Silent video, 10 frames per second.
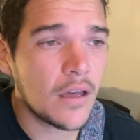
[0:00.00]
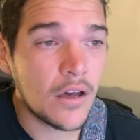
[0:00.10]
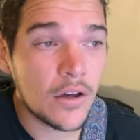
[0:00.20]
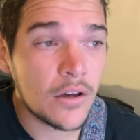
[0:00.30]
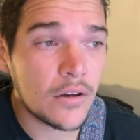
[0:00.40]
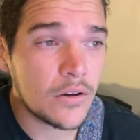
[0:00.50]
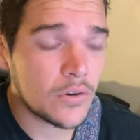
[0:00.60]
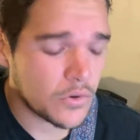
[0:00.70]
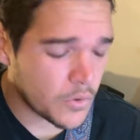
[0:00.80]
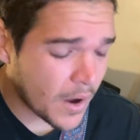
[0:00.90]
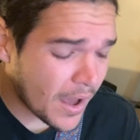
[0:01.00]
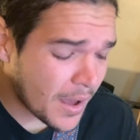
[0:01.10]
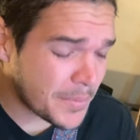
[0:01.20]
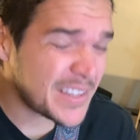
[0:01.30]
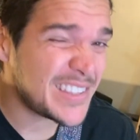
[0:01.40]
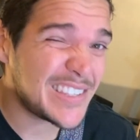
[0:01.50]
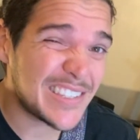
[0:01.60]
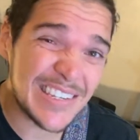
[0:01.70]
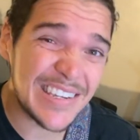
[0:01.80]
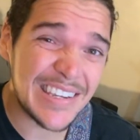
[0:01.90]
a robin
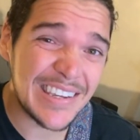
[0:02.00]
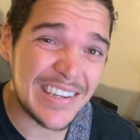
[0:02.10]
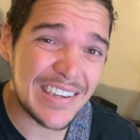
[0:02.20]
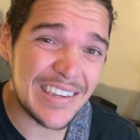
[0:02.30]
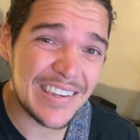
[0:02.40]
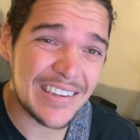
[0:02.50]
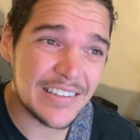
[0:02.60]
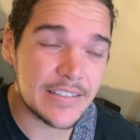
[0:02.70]
sings.